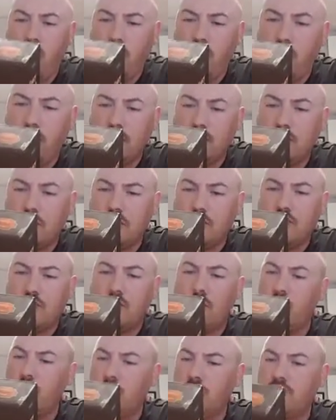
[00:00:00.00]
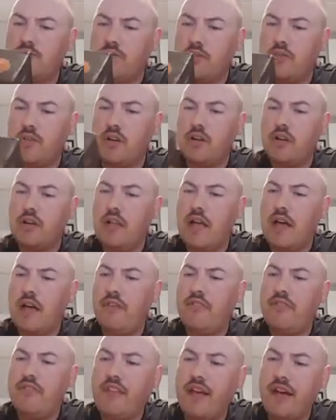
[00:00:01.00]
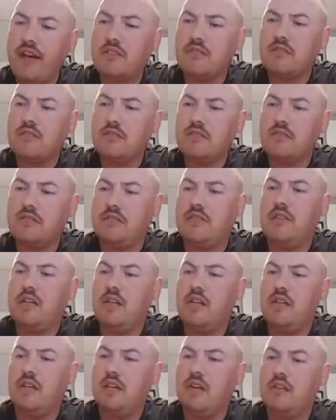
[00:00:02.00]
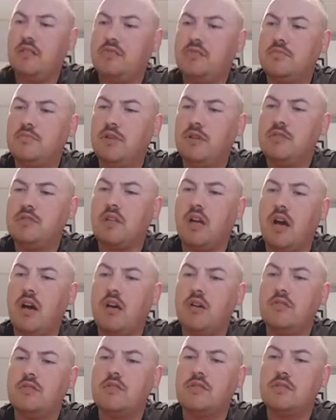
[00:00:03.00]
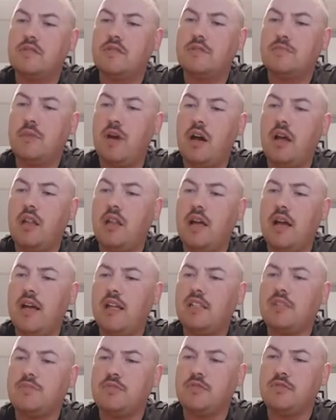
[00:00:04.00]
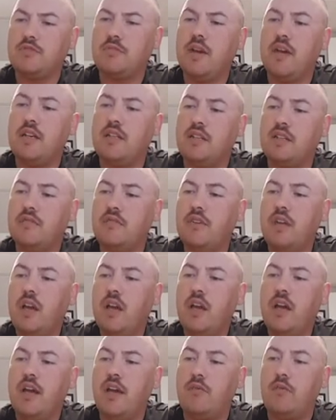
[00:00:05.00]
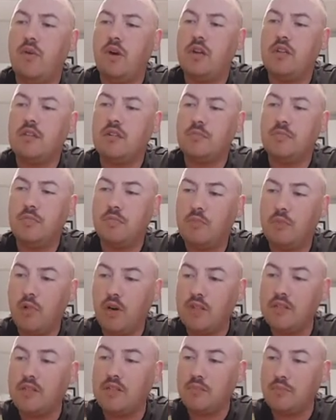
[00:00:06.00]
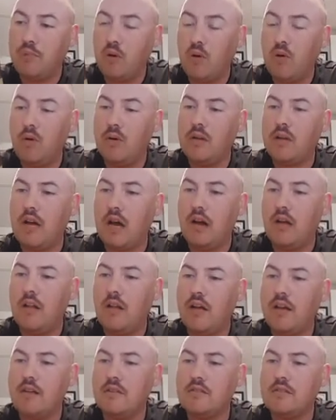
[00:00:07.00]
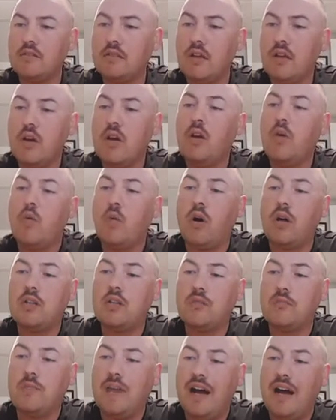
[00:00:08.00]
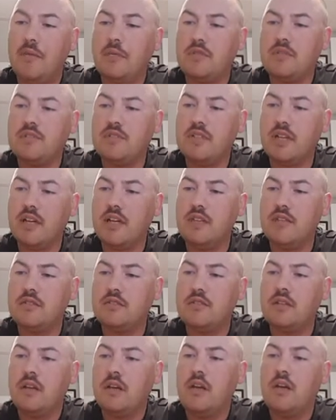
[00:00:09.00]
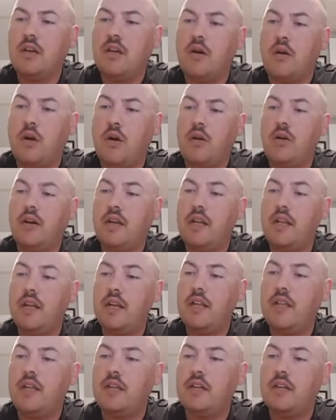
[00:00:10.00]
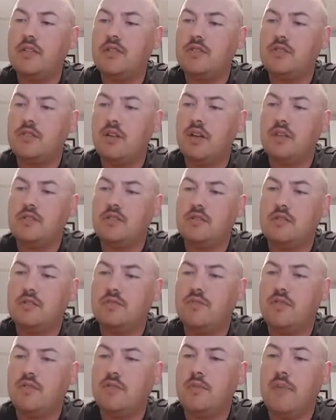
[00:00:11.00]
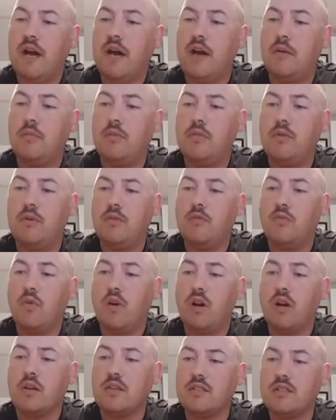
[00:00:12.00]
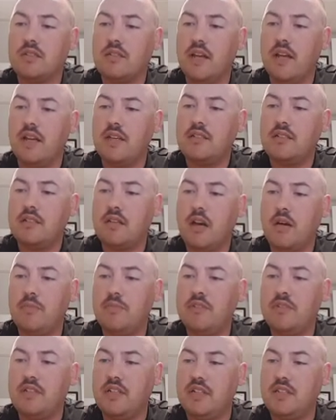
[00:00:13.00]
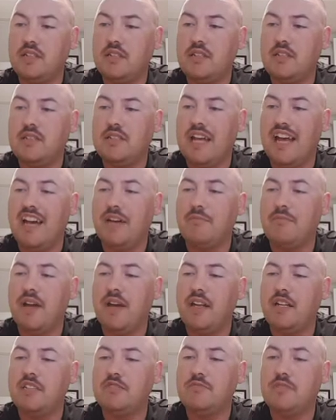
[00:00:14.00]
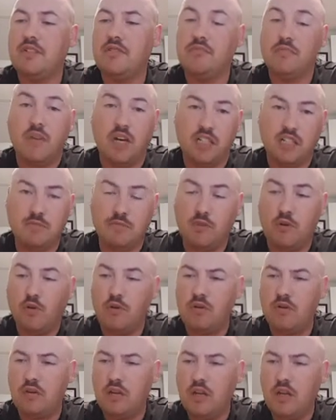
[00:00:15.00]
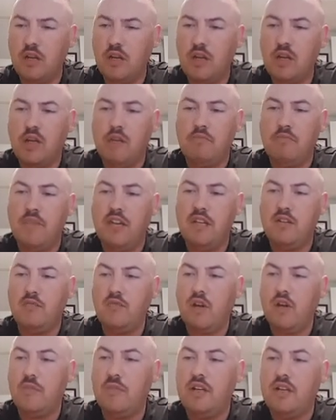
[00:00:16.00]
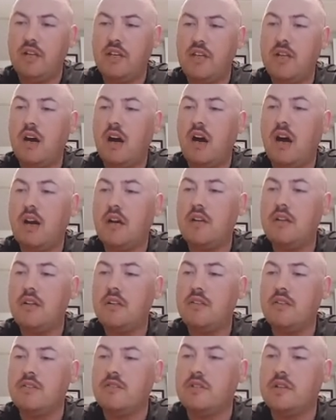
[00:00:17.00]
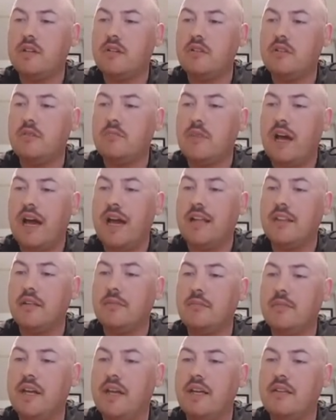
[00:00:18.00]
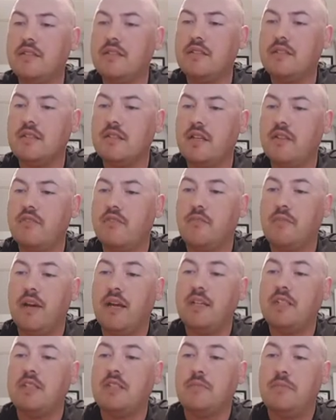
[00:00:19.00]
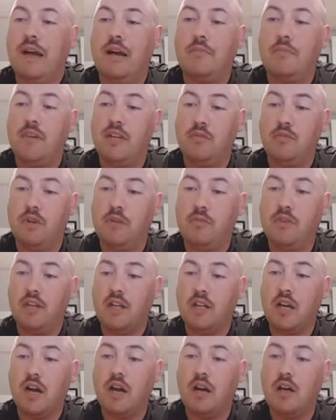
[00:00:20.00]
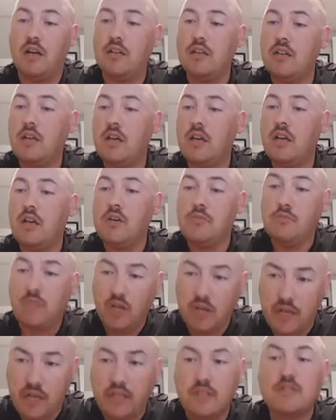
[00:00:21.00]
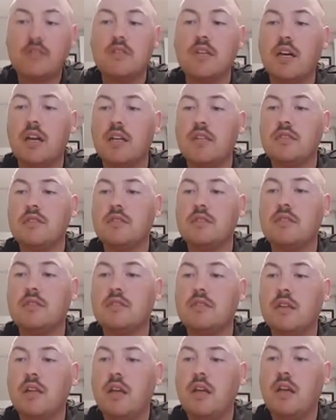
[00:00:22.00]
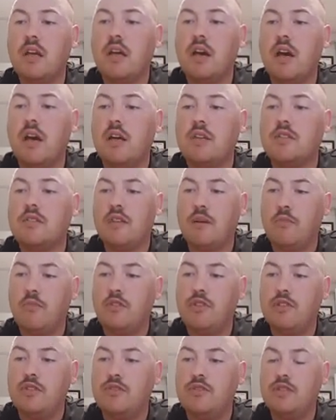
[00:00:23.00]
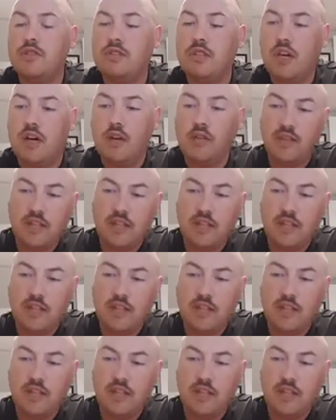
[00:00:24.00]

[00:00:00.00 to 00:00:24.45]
It says tools for real life, thousands of study notes, plus a host of spotlights, perspective, and what's the point call-outs, what the Bible says, hard-hitting instructions for the Bible on work, sex, competition, time management, and much more. Men, women, and God, the truth behind the myths and the information about men, women, and God. Book introductions, someone you should know,